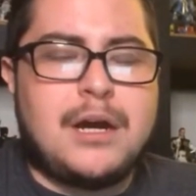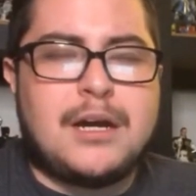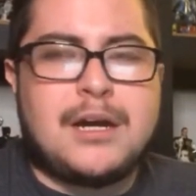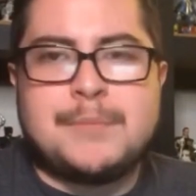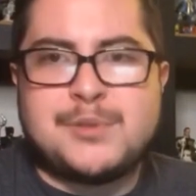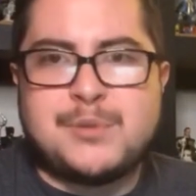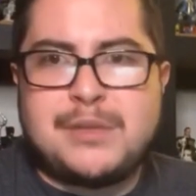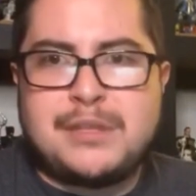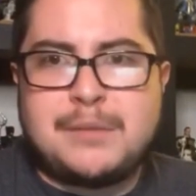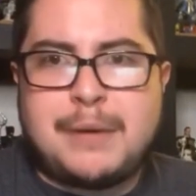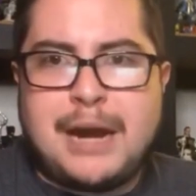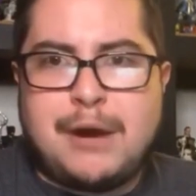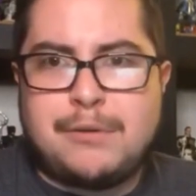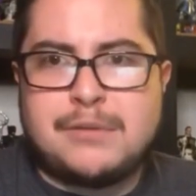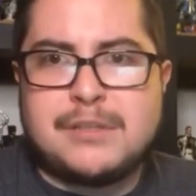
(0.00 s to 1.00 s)
comes with the
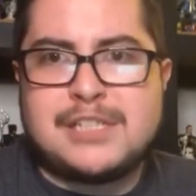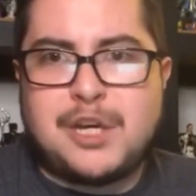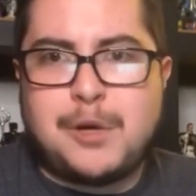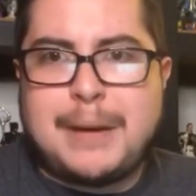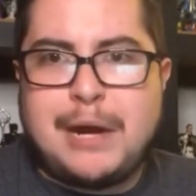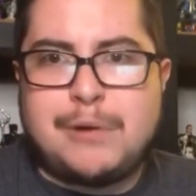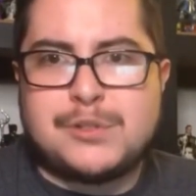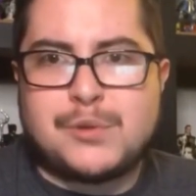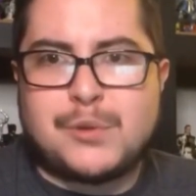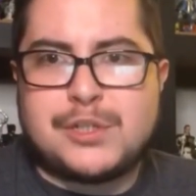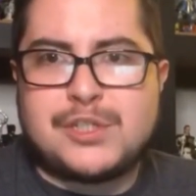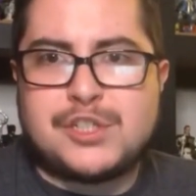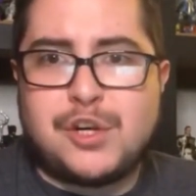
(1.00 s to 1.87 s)
Zeo Power Sword.